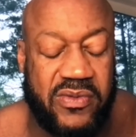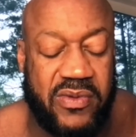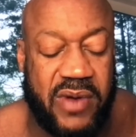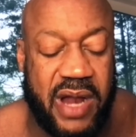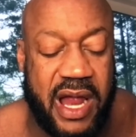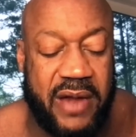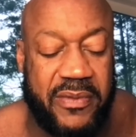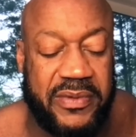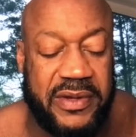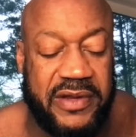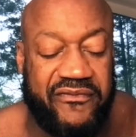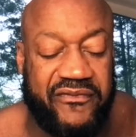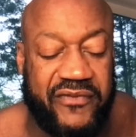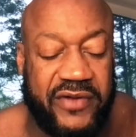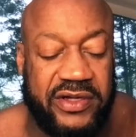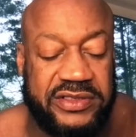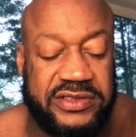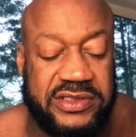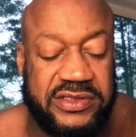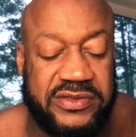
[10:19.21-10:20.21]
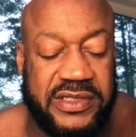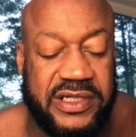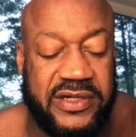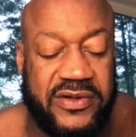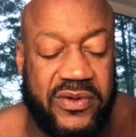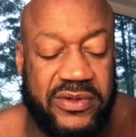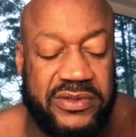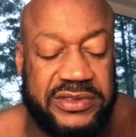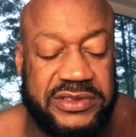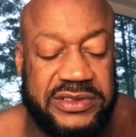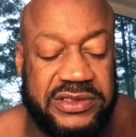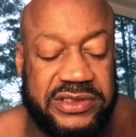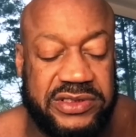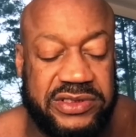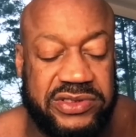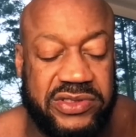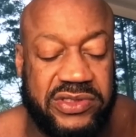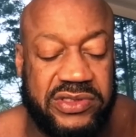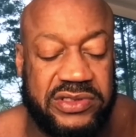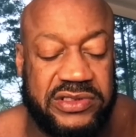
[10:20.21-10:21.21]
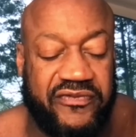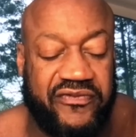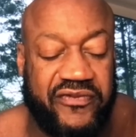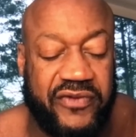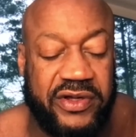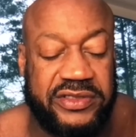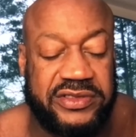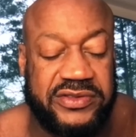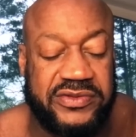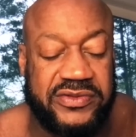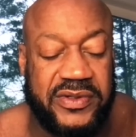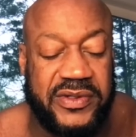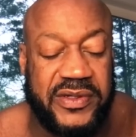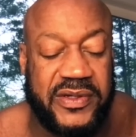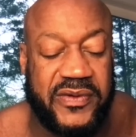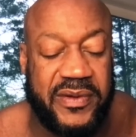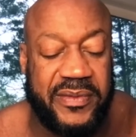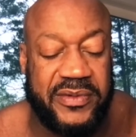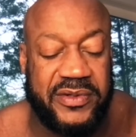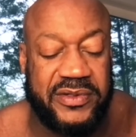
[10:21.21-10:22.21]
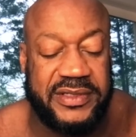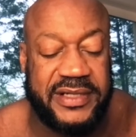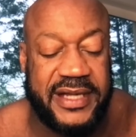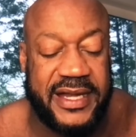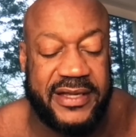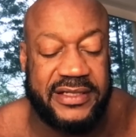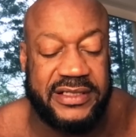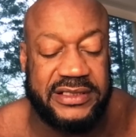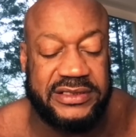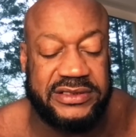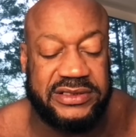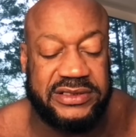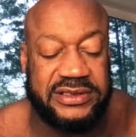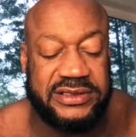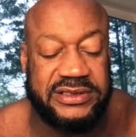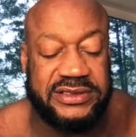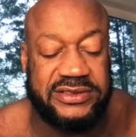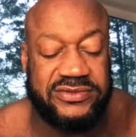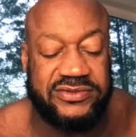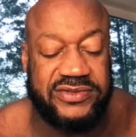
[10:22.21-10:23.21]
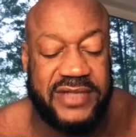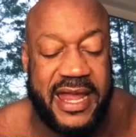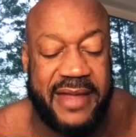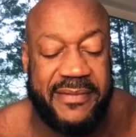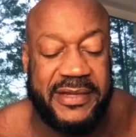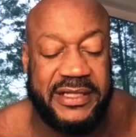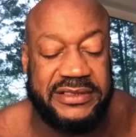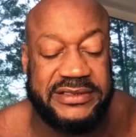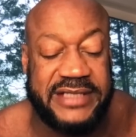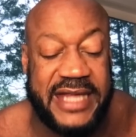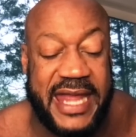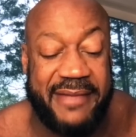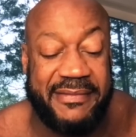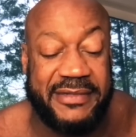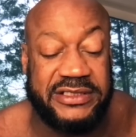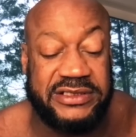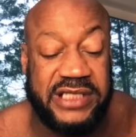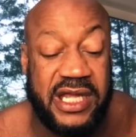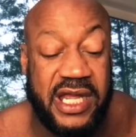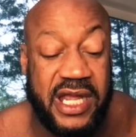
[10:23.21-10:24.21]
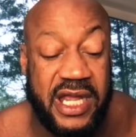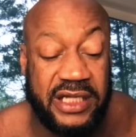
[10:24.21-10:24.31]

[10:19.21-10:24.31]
robbery, first degree cruelty to children, first degree criminal damage,